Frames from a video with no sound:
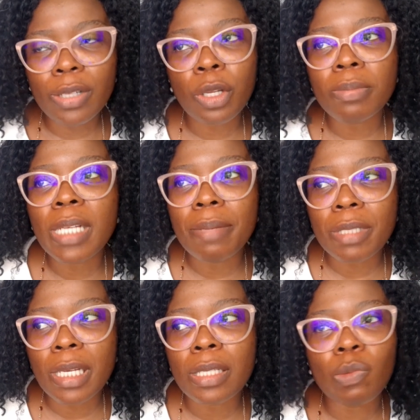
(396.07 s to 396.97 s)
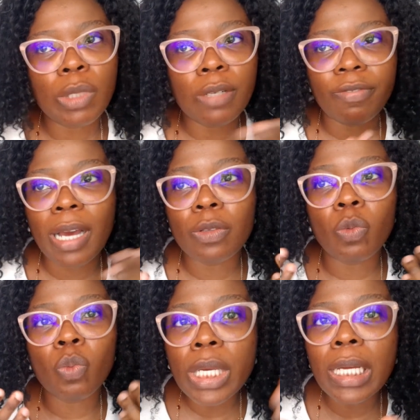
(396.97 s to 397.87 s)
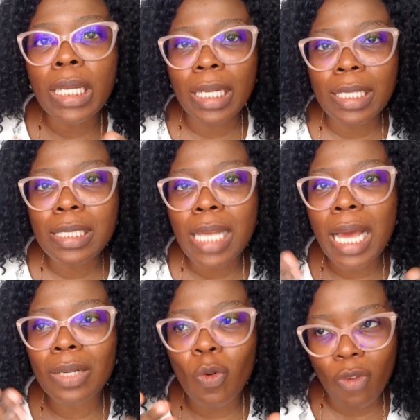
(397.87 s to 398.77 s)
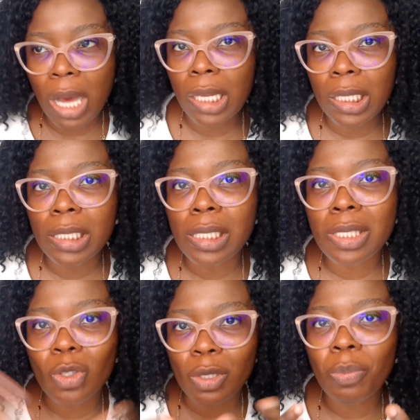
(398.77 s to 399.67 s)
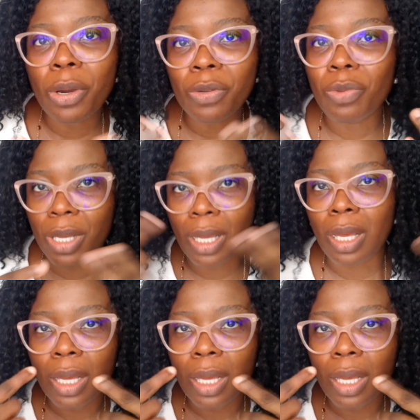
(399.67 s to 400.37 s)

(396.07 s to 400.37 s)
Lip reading: Sometimes, yes, we cleanse and over cleanse to the point where